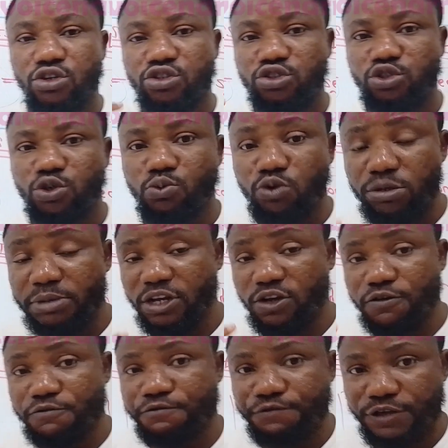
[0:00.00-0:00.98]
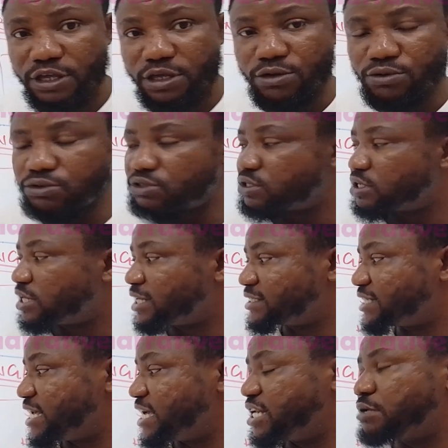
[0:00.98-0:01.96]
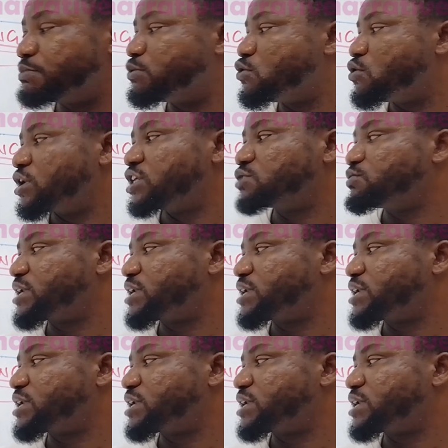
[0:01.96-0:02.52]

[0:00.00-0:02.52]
you won't be confused at any point